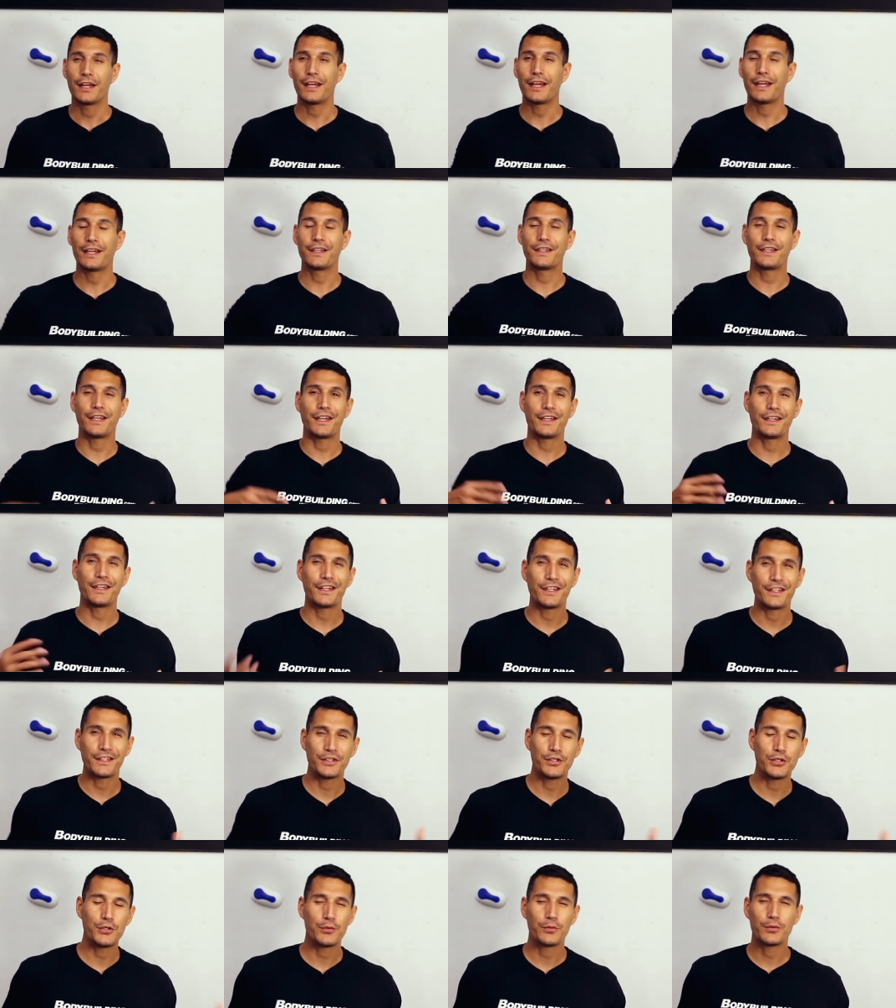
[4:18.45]
and,
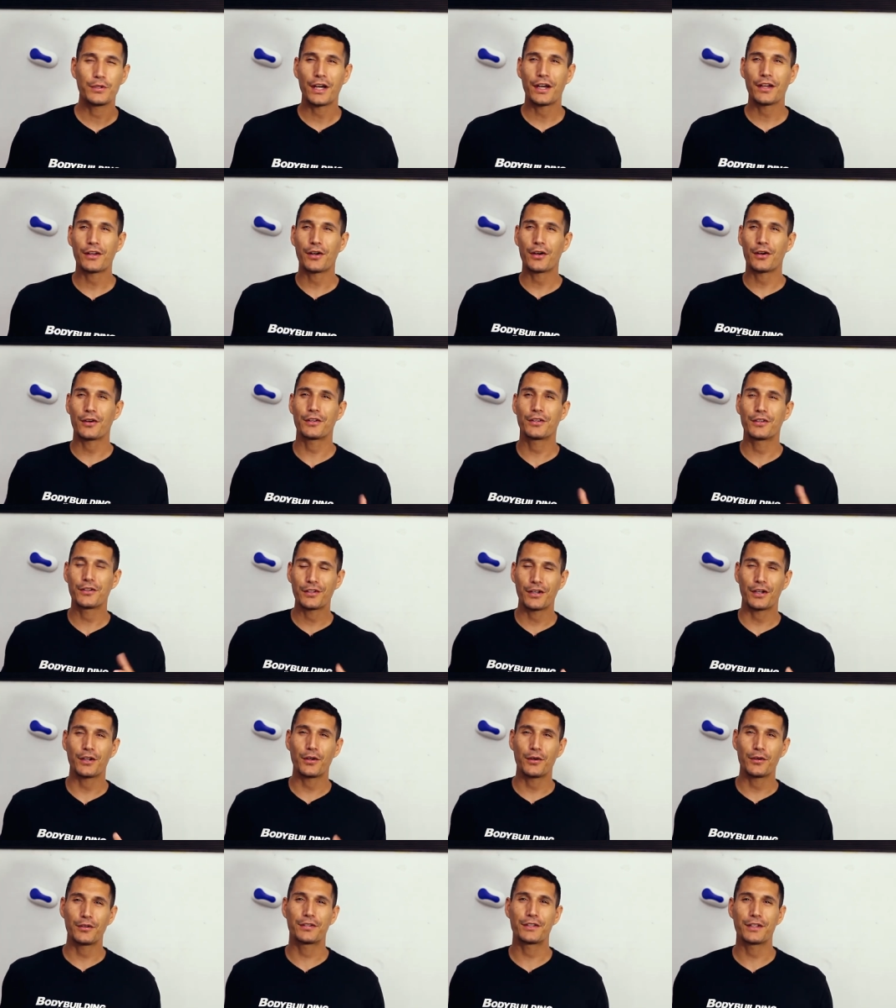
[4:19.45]
and you're not you're
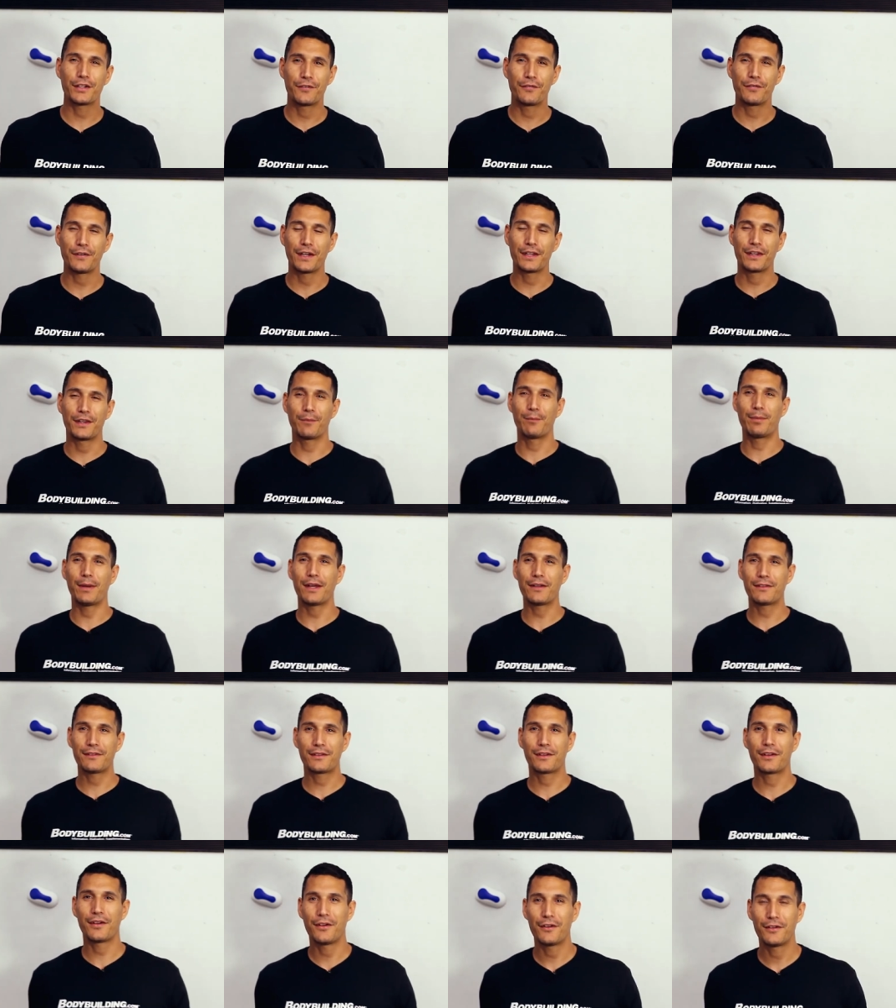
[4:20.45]
not always going to find the
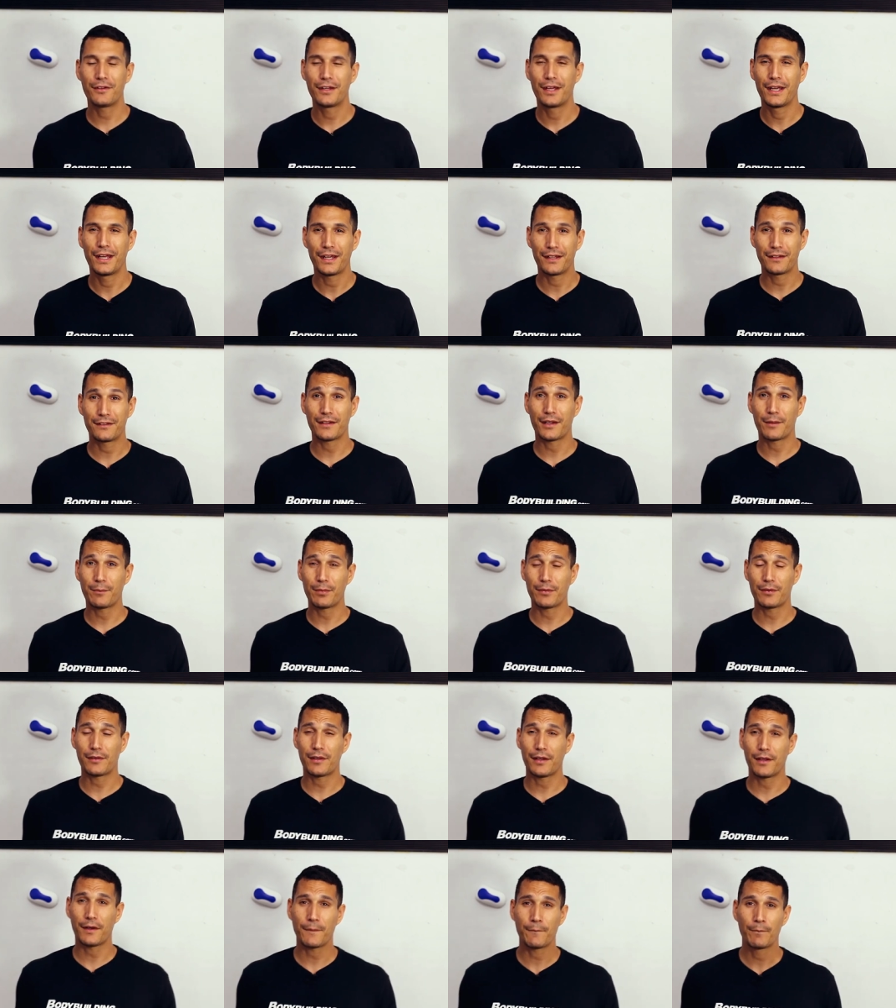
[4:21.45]
best code
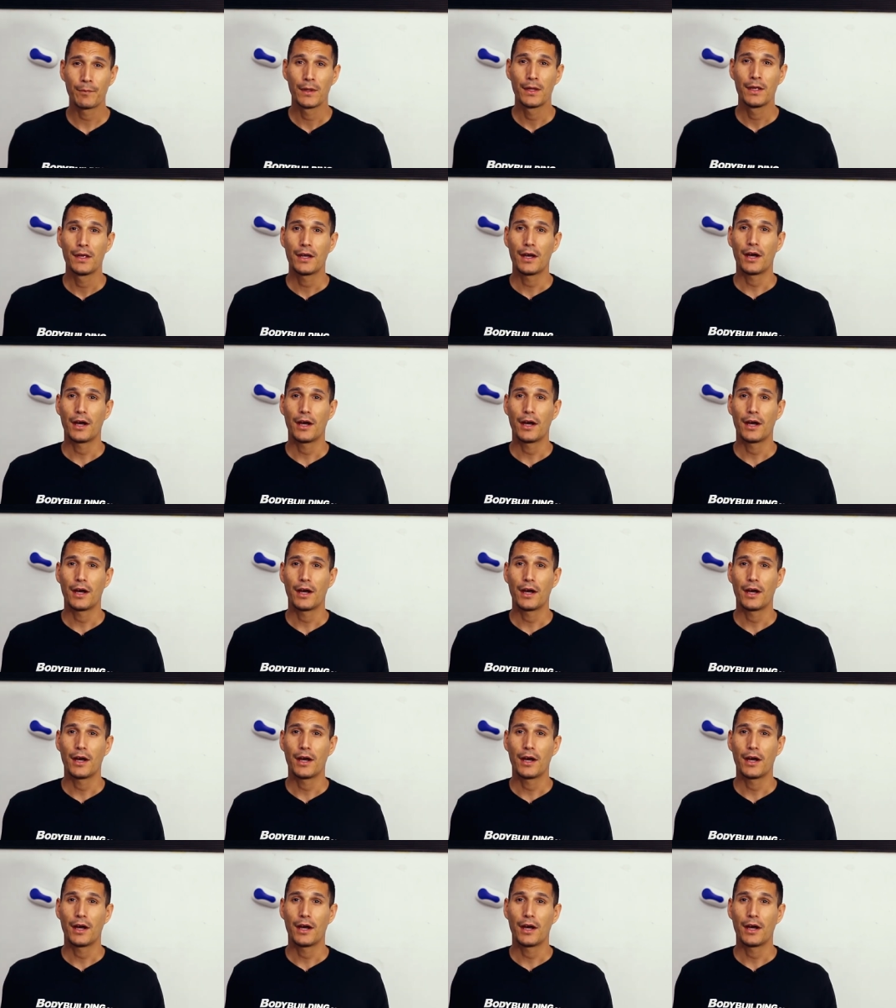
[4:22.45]
examples there,